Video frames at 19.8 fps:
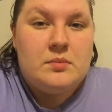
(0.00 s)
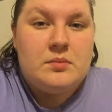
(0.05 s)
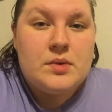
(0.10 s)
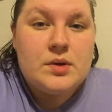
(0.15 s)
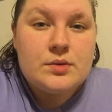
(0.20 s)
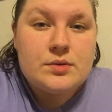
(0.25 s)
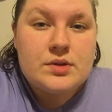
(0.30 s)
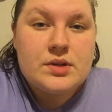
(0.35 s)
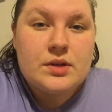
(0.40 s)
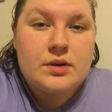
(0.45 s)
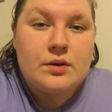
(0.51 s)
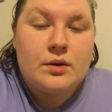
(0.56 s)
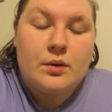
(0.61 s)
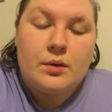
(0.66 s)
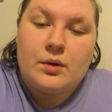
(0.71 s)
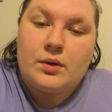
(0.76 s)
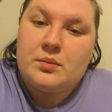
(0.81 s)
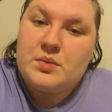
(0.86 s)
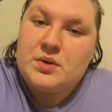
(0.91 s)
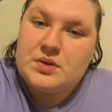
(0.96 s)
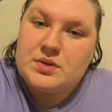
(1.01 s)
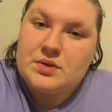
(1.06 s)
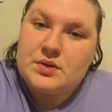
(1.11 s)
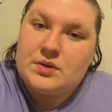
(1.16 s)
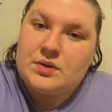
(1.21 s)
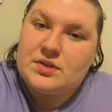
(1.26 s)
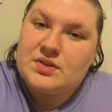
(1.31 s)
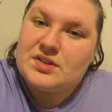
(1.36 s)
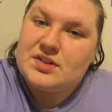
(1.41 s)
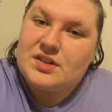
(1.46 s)
music or
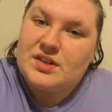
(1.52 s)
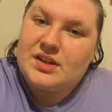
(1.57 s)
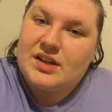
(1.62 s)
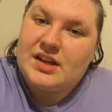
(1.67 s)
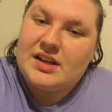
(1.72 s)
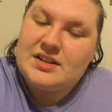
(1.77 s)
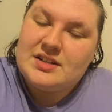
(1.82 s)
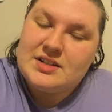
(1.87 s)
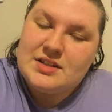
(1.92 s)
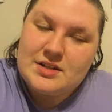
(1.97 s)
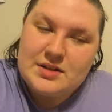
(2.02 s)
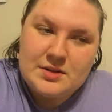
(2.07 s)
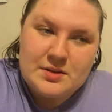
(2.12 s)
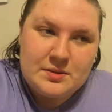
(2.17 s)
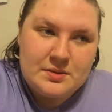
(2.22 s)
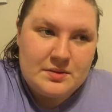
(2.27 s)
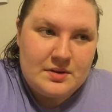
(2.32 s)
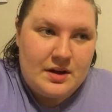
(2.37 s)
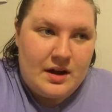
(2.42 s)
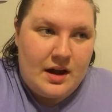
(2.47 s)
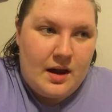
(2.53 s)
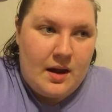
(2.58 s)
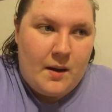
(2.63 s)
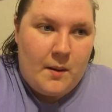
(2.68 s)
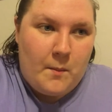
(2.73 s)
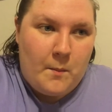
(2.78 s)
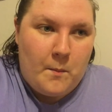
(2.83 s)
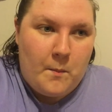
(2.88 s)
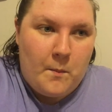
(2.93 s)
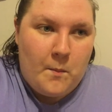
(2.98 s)
musicals to look into.
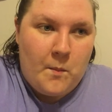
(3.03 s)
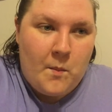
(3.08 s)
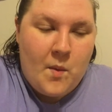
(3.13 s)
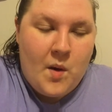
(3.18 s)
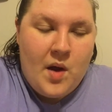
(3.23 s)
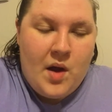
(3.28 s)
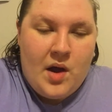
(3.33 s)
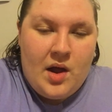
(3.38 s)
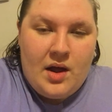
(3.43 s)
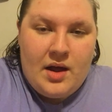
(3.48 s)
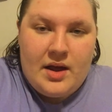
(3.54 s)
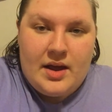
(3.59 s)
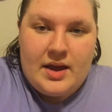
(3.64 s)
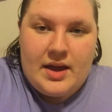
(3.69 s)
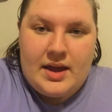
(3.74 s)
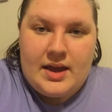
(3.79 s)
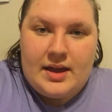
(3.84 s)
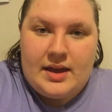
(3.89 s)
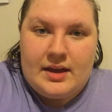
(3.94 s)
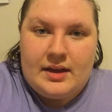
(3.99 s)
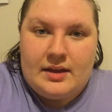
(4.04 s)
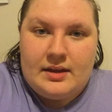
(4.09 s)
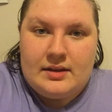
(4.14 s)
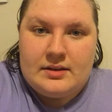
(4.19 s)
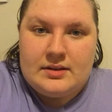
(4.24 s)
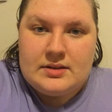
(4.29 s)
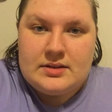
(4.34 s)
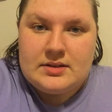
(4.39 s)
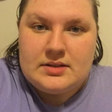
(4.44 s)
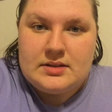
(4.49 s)

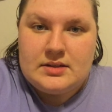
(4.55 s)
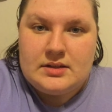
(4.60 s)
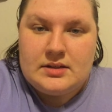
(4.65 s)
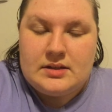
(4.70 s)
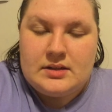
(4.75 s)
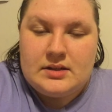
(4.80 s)
And